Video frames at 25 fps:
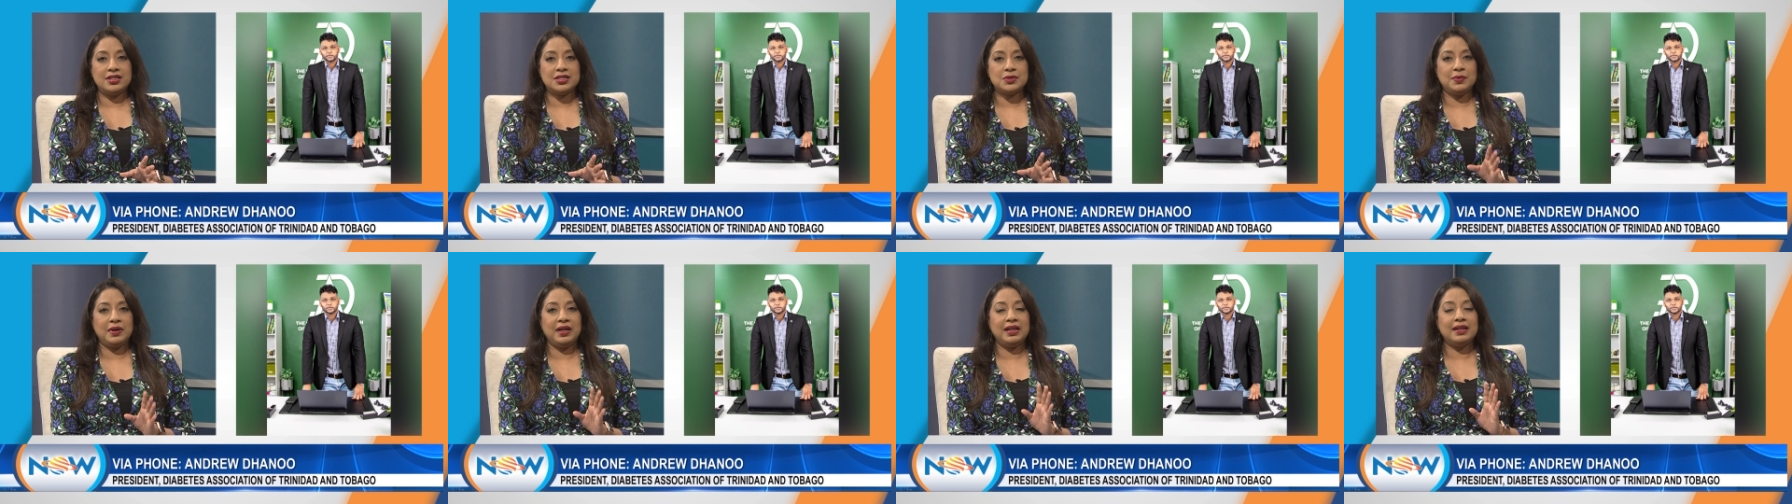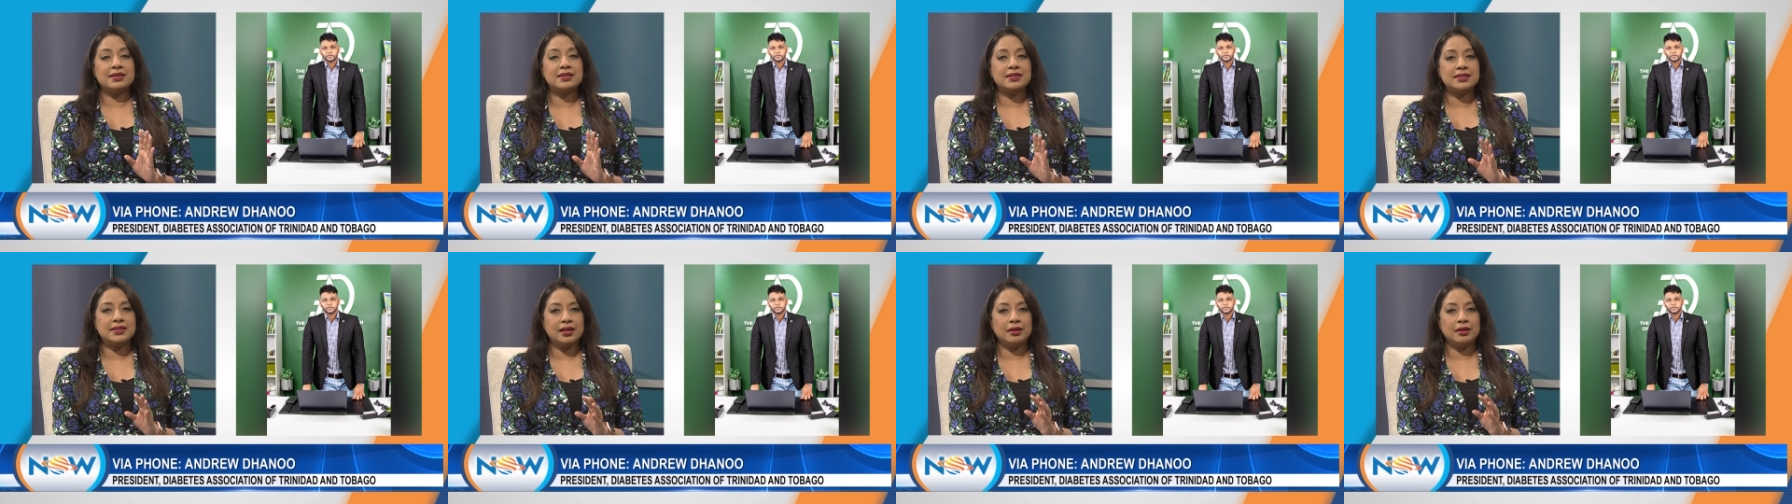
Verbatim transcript: as well at